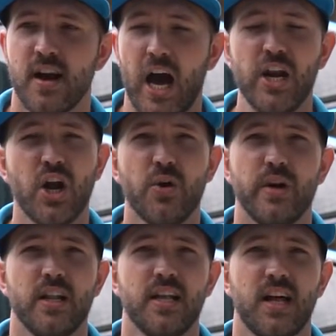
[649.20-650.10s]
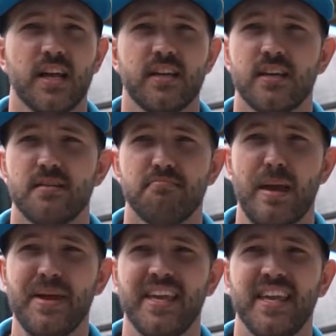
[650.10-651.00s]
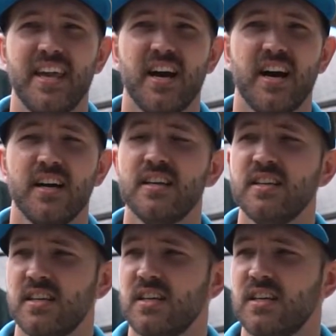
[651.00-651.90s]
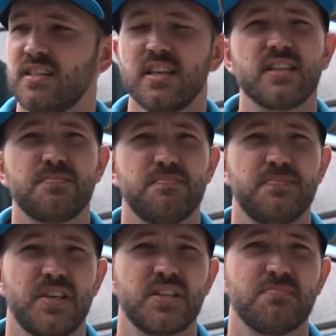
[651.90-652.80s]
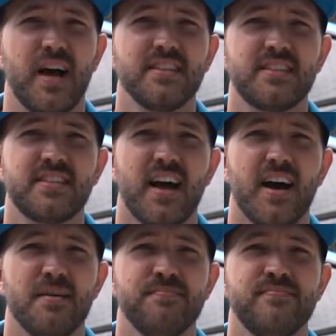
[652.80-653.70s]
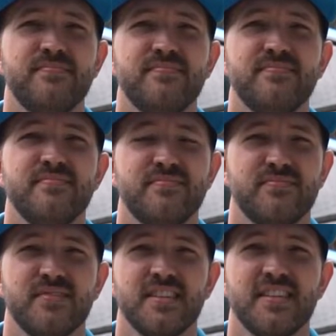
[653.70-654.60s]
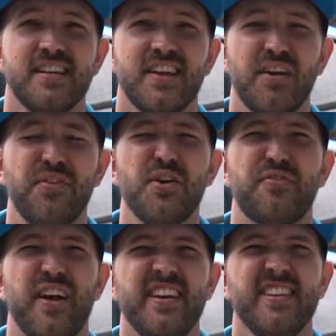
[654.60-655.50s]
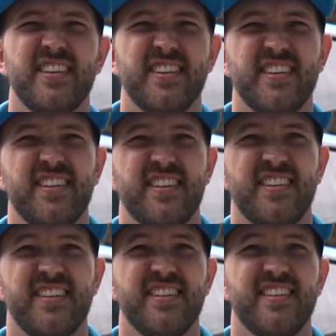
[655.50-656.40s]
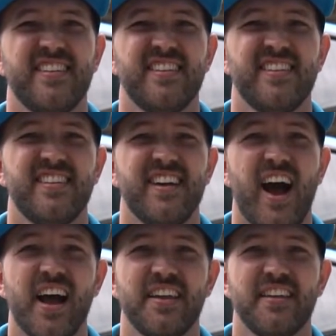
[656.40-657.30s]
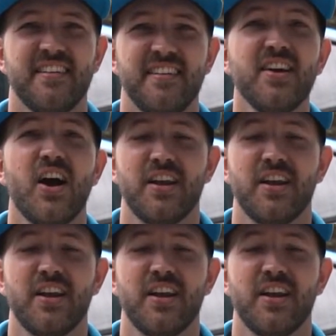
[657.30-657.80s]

don't know really, like maybe a year, six months. Can I phone a friend? Yeah. Yeah.